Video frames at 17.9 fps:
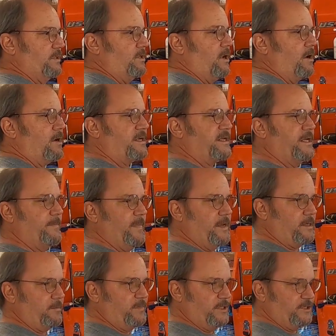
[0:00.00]
The car came
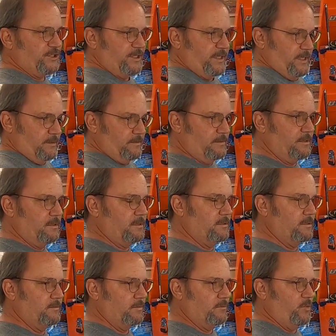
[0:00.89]
out of Michigan
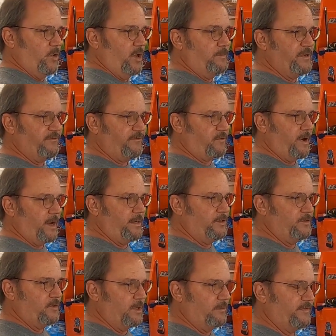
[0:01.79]
well before
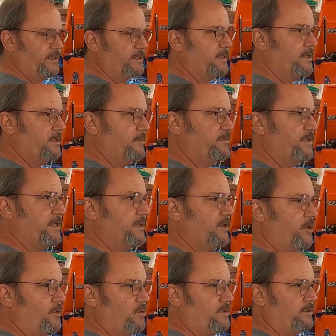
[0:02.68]
I knew of it. It had
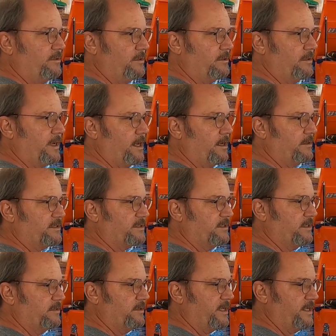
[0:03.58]
been local
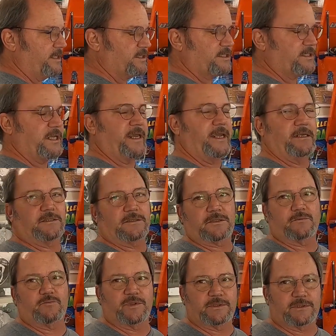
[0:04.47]
out in the
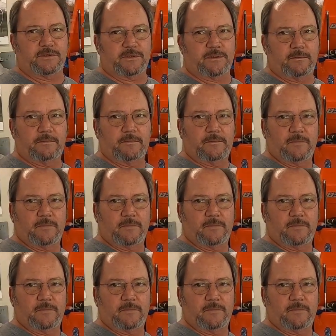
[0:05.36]
Estates, which is